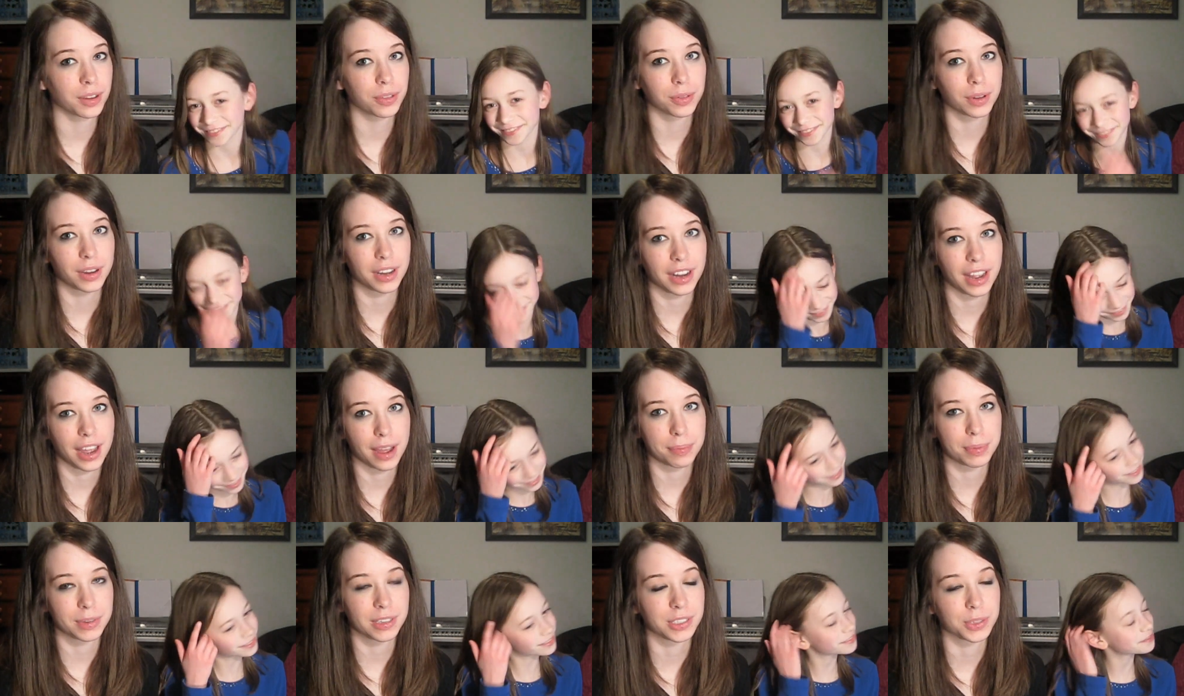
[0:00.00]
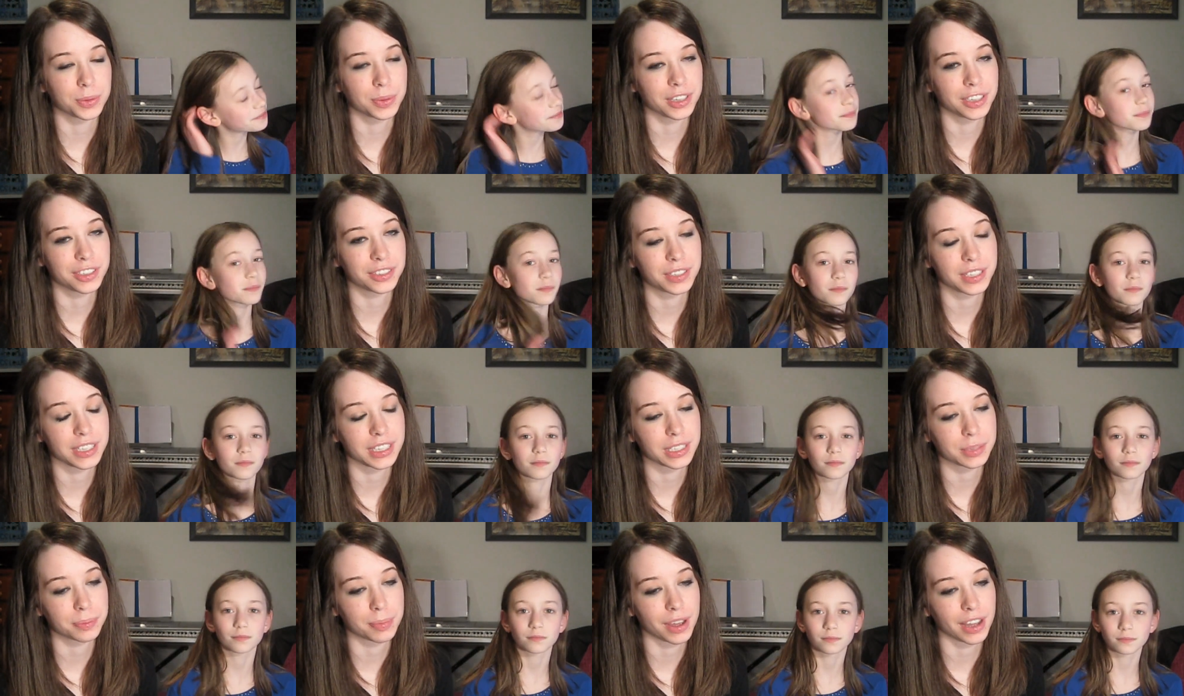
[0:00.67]
Speaker 1: But what happens when you
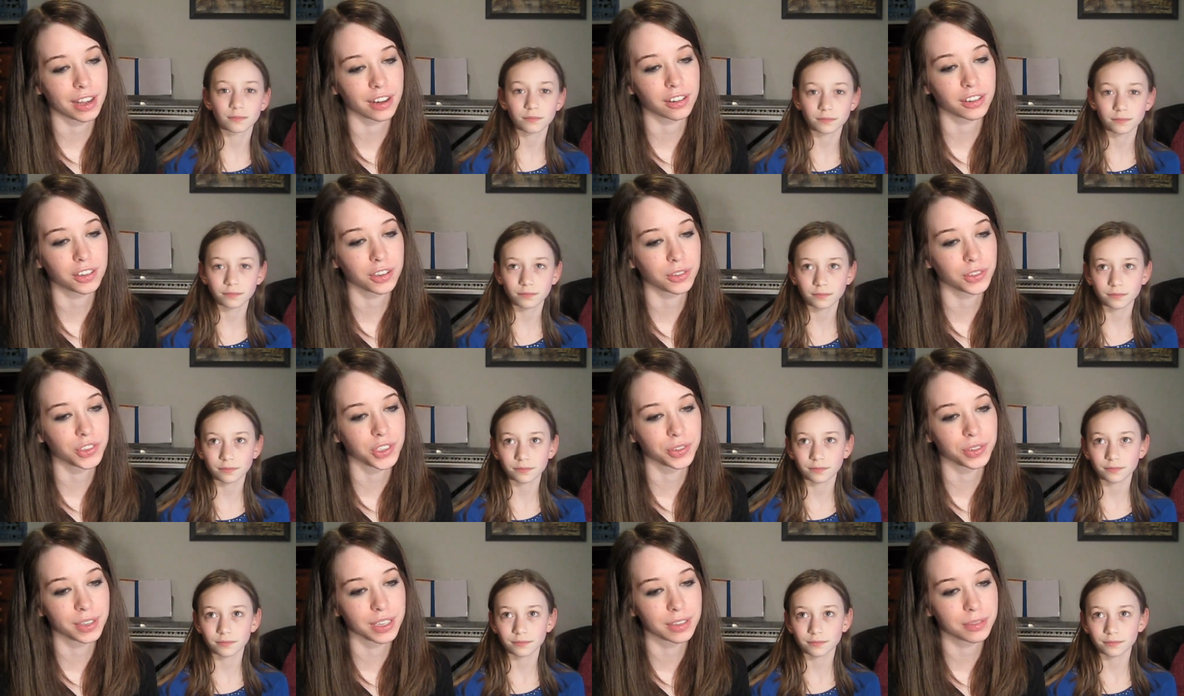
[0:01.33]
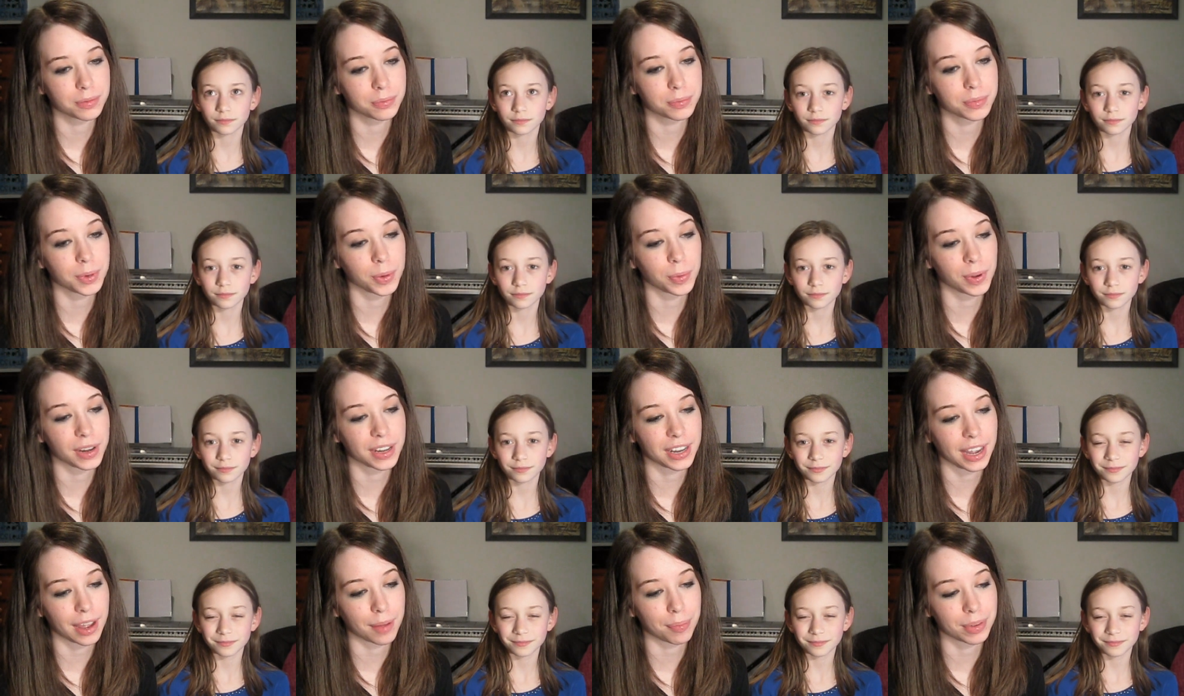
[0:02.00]
see a spider? Don't do it. But
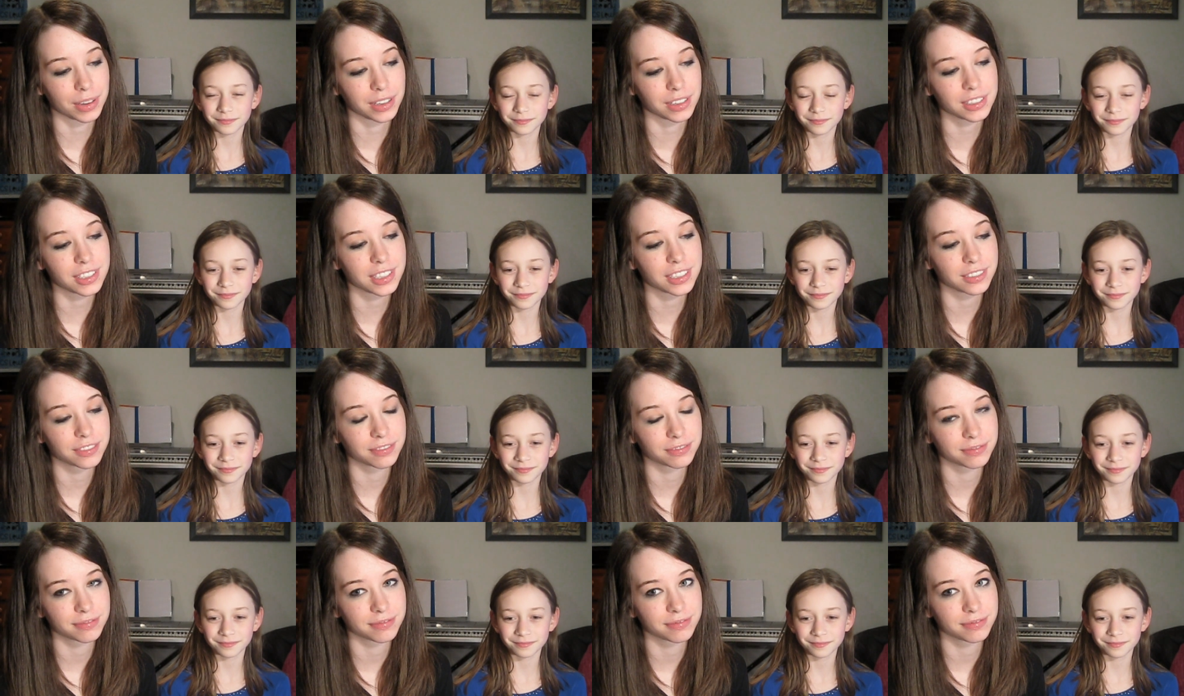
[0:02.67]
what happens?